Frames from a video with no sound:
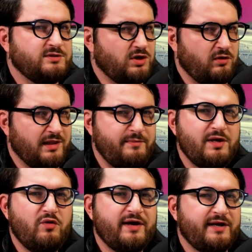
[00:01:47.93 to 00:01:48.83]
So let me
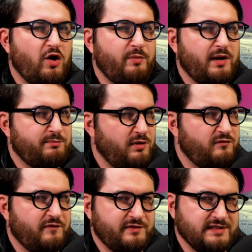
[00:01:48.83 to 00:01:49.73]
go ahead and open up
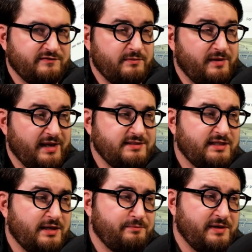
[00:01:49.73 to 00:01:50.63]
both of these VPNs
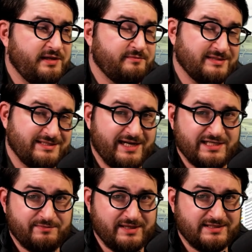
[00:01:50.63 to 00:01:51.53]
and compare them
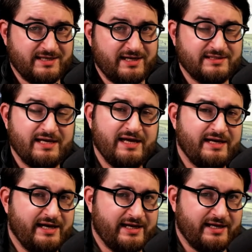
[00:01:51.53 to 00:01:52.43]
side by side.
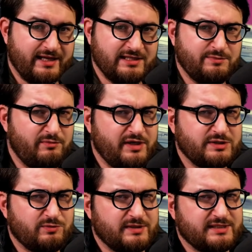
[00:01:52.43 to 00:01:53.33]
And at this moment, I
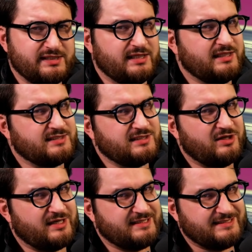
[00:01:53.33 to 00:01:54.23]
just want to say that this is
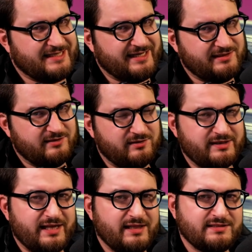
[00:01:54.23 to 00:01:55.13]
not a technical
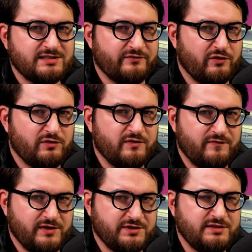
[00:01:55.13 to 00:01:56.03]
analysis of all the
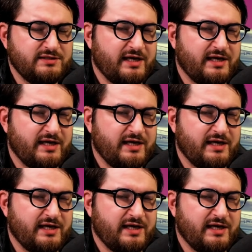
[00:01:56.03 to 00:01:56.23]
features.